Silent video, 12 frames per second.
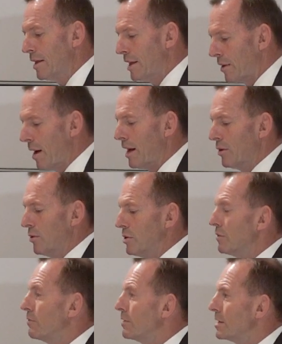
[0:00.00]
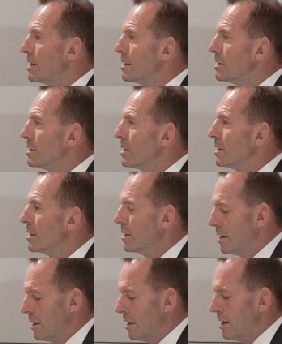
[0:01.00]
There are laws of physics,
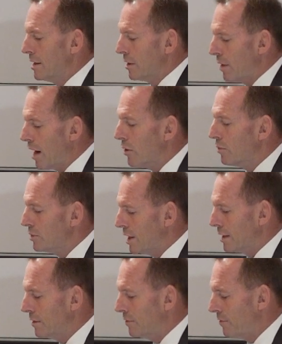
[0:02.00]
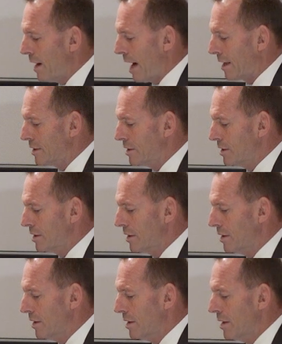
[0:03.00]
there are objective facts,
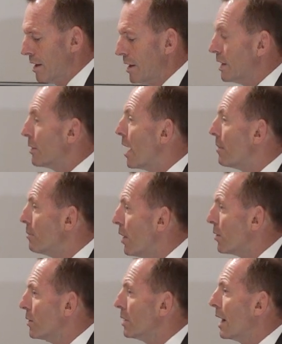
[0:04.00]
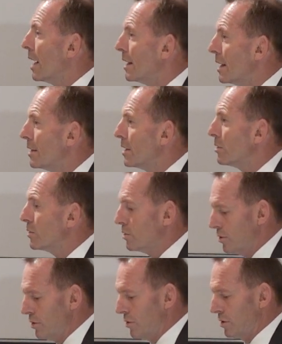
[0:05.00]
there are moral and ethical
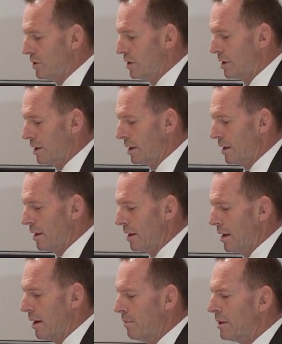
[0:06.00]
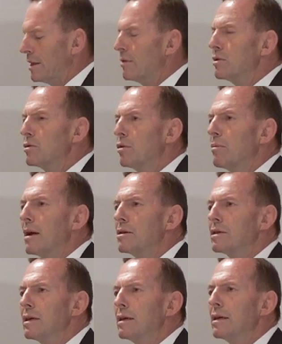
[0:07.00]
truths, but there is
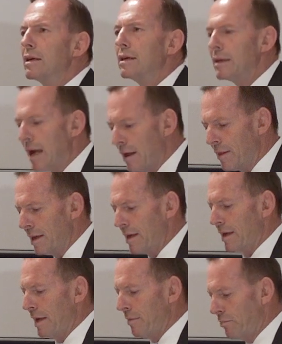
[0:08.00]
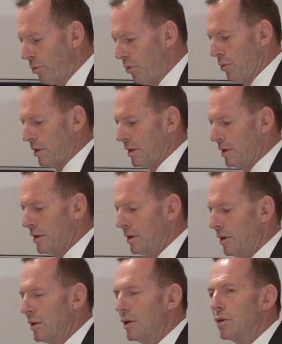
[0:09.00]
almost nothing important
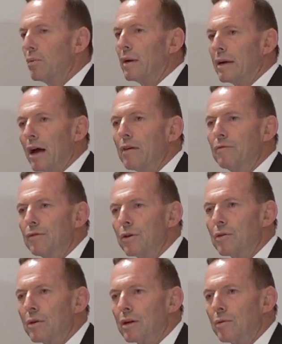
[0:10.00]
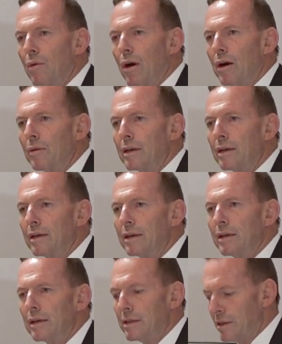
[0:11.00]
where no further inquiry
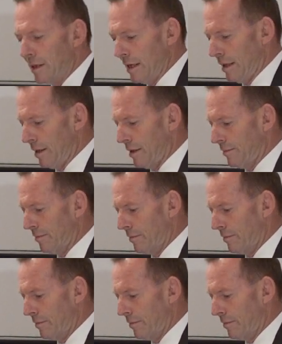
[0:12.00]
is needed.